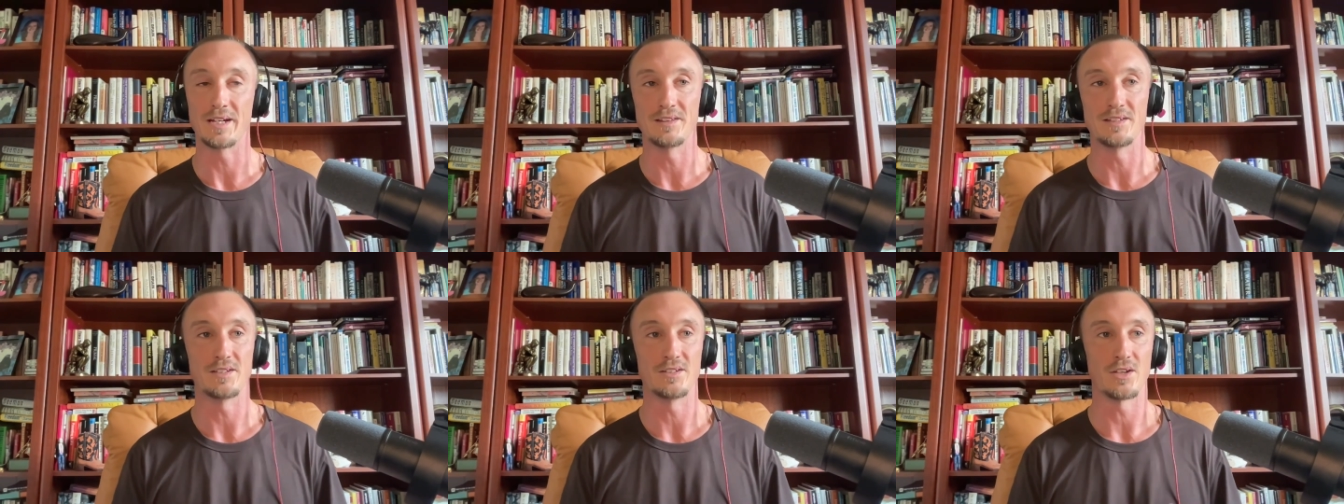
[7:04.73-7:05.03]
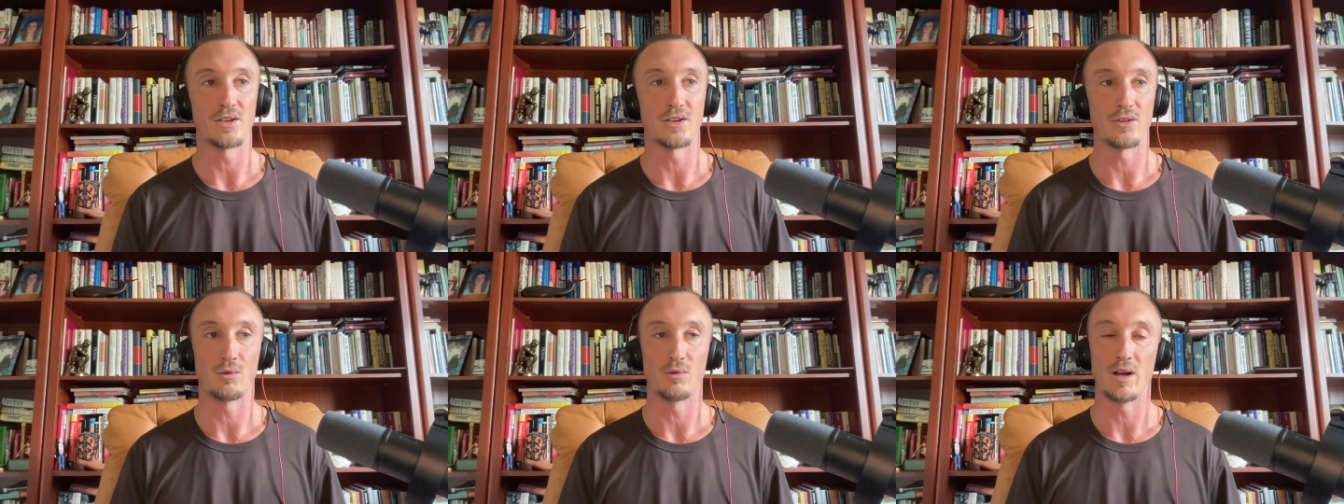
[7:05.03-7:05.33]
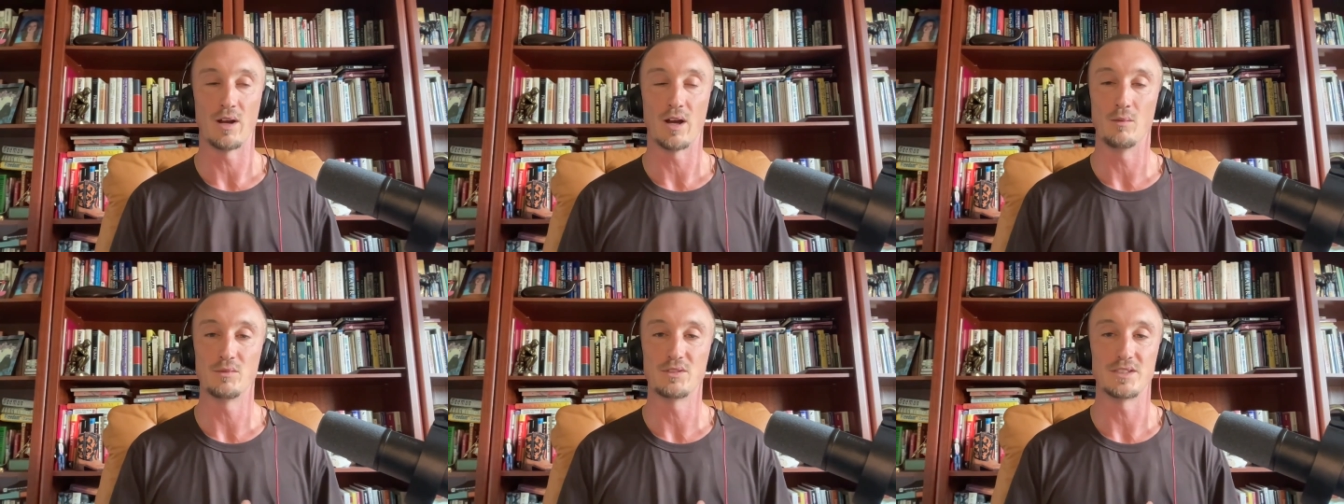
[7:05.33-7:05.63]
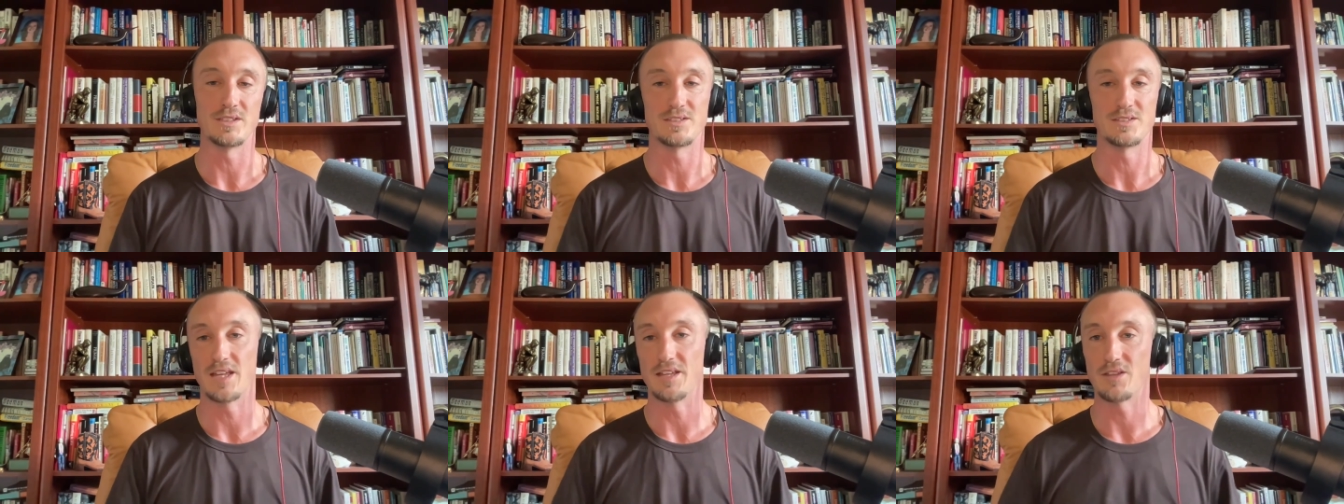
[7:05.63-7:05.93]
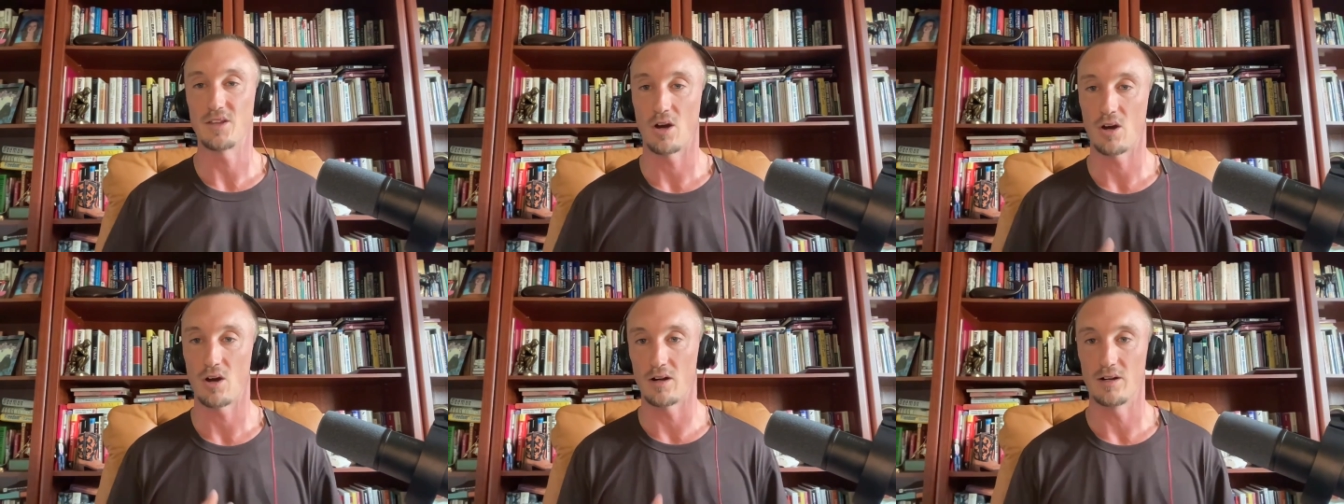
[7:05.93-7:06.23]
in these other realms is
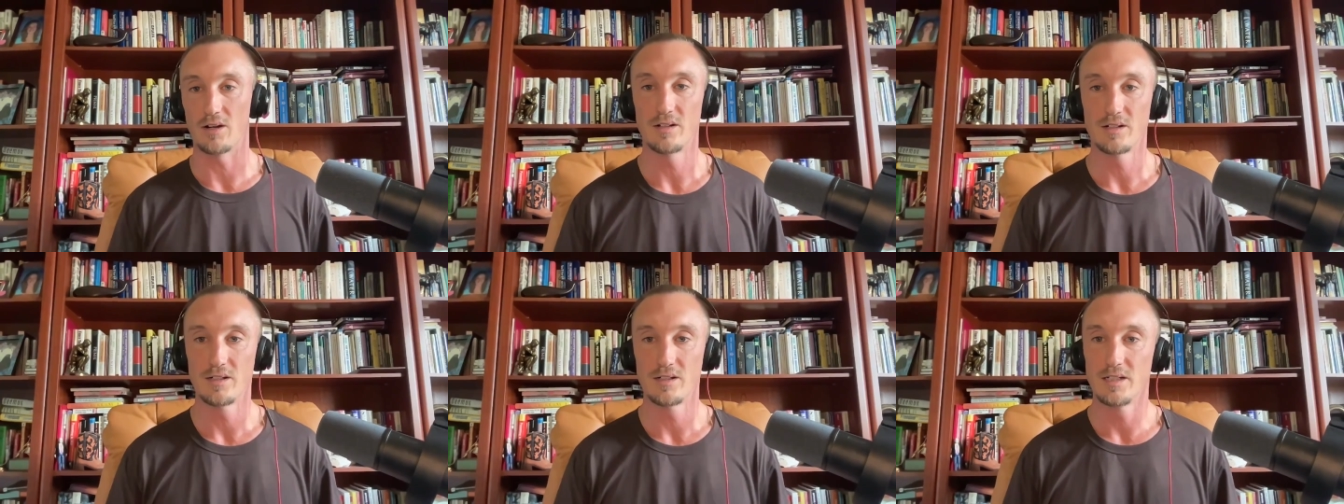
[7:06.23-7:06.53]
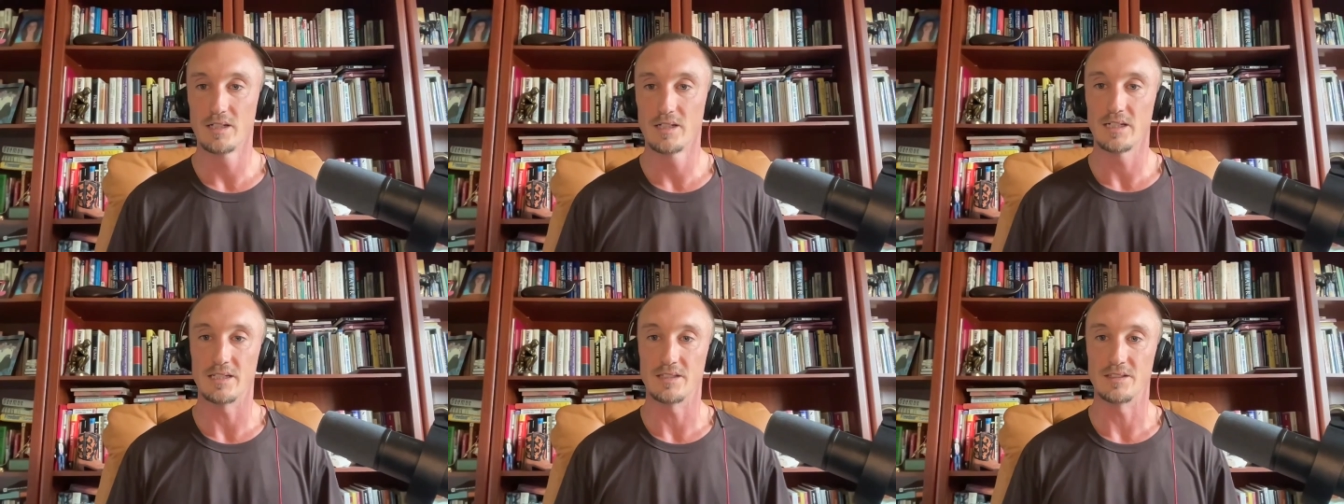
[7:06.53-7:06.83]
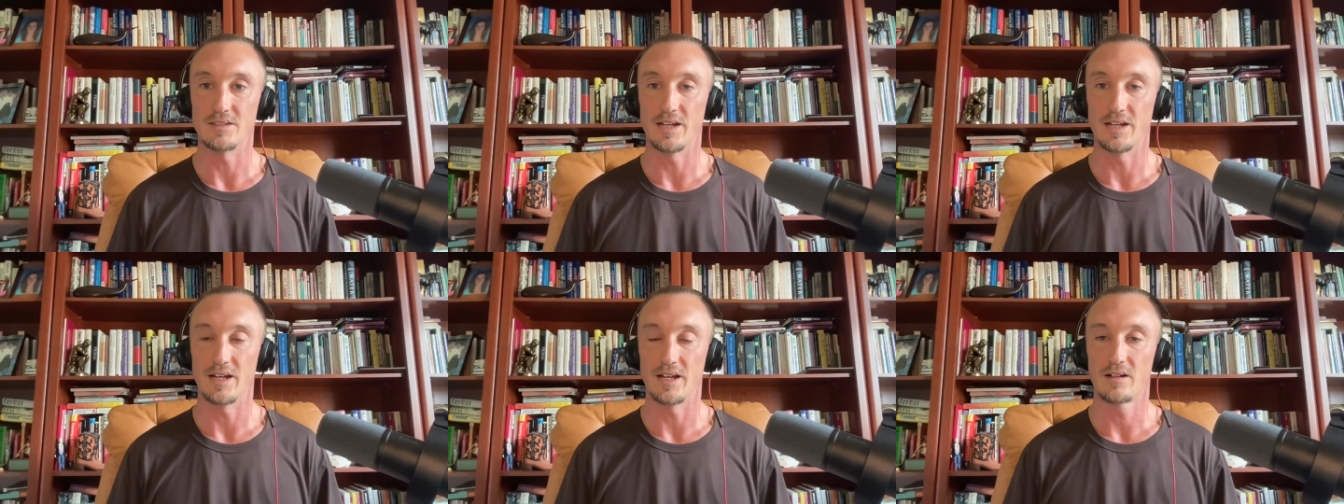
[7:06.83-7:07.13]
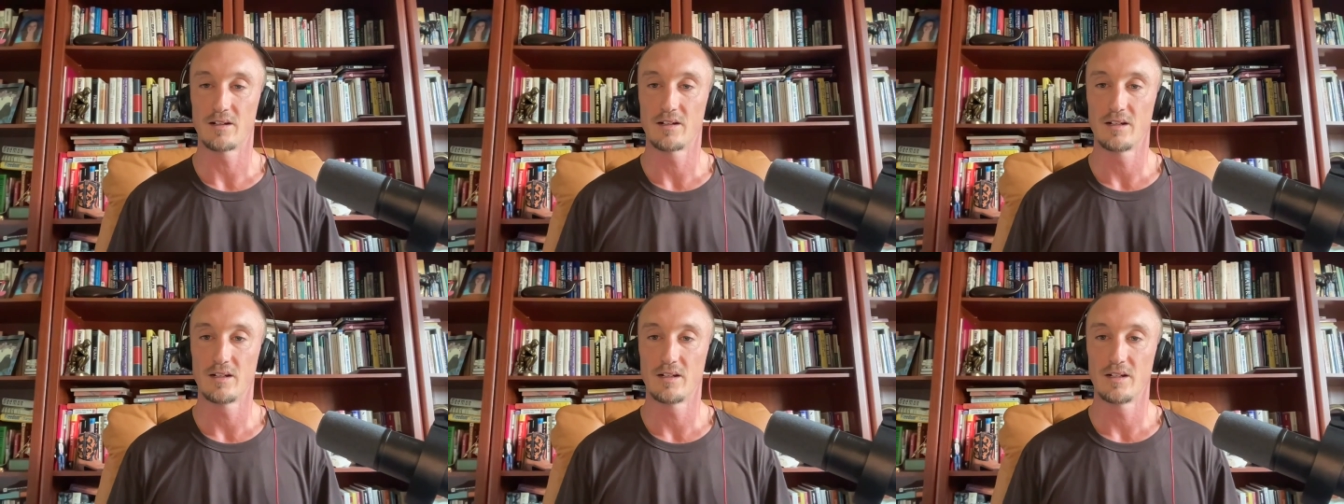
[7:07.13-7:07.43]
that the heart is there.